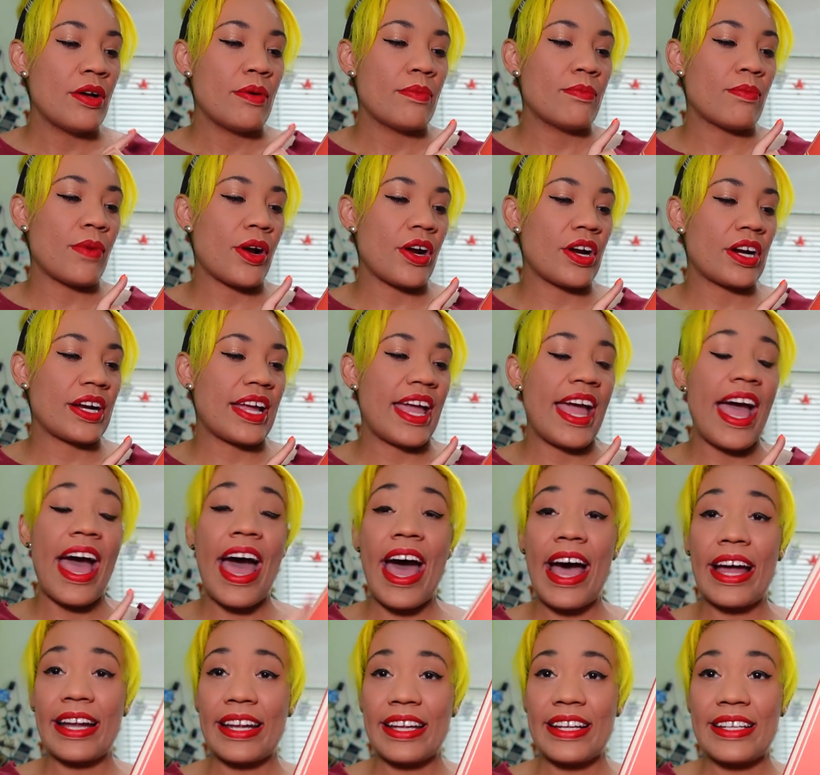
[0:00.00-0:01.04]
Mark
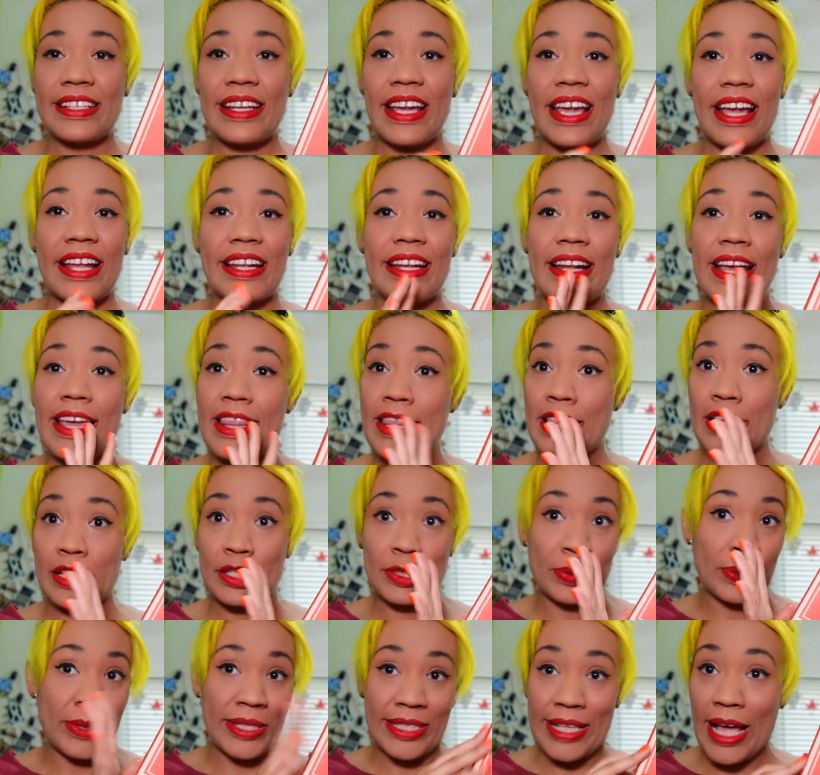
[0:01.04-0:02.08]
Haddon, and
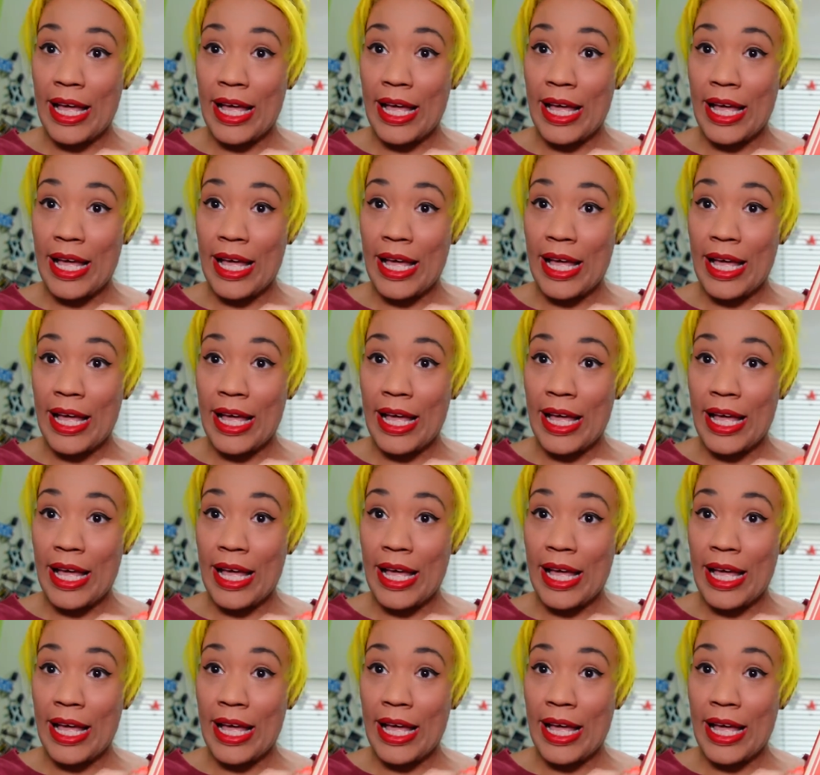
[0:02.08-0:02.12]
this was